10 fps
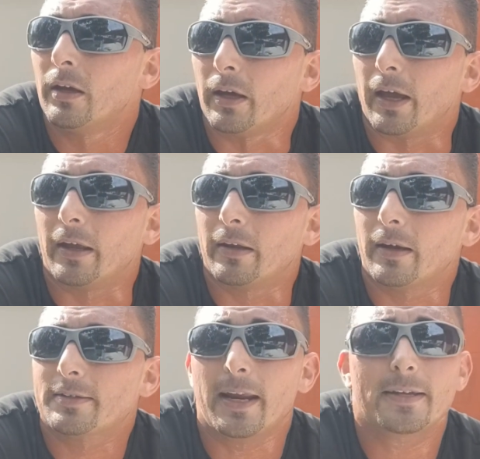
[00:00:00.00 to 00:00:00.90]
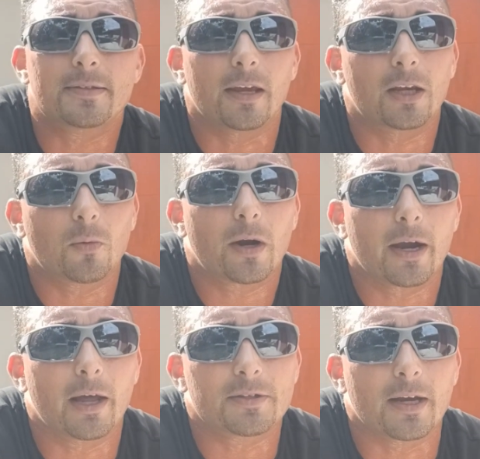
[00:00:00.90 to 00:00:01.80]
And it's nice, take your
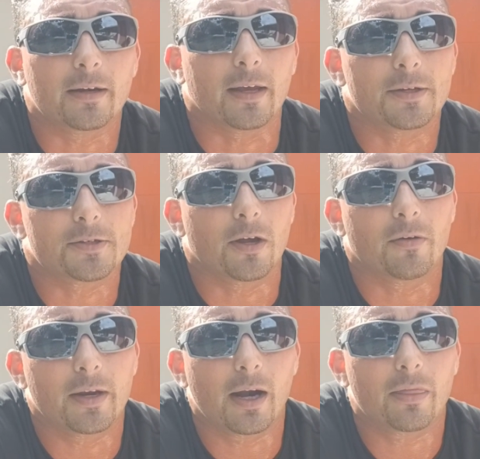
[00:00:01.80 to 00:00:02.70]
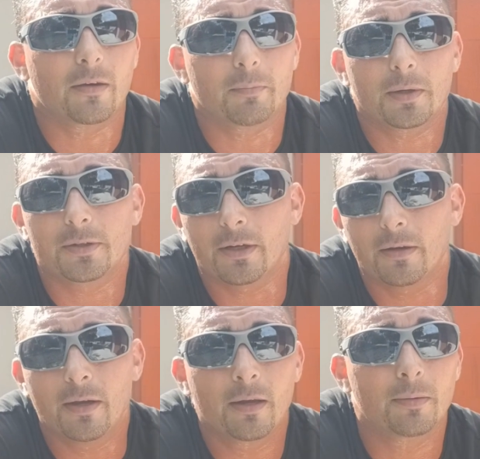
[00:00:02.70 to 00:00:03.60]
workout outside, guys. You don't need anything, but
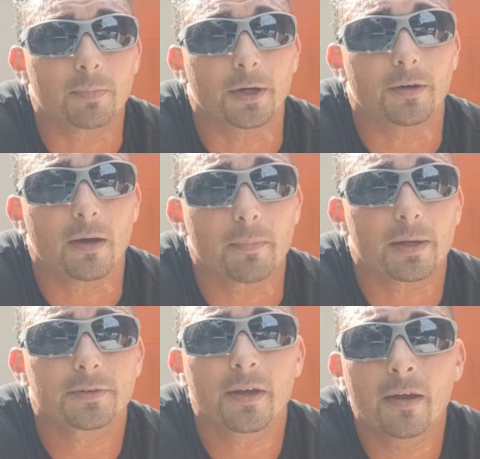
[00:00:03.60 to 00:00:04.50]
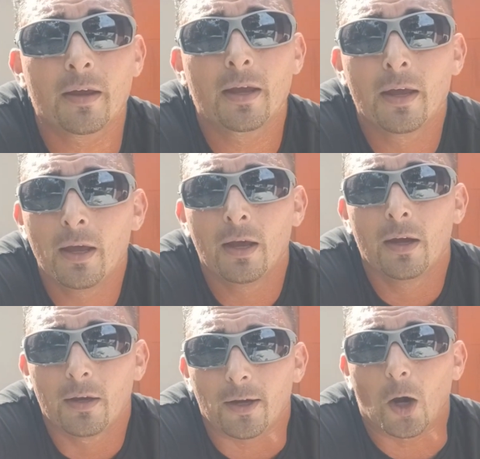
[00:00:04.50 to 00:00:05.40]
bring your dumbbells.
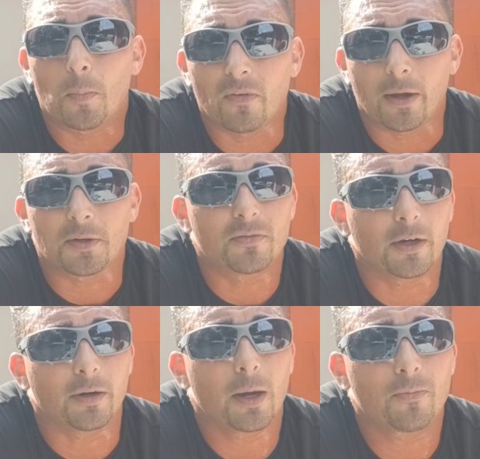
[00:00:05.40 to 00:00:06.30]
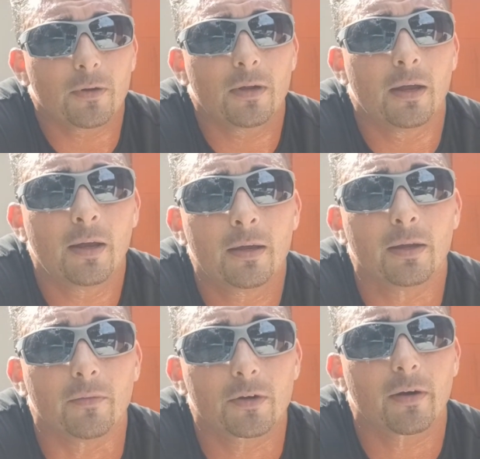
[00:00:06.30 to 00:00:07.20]
I hope you found this video helpful.
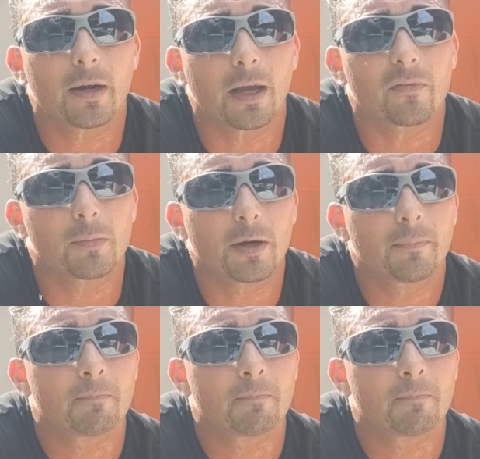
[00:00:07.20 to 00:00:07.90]
Have a great day, everybody.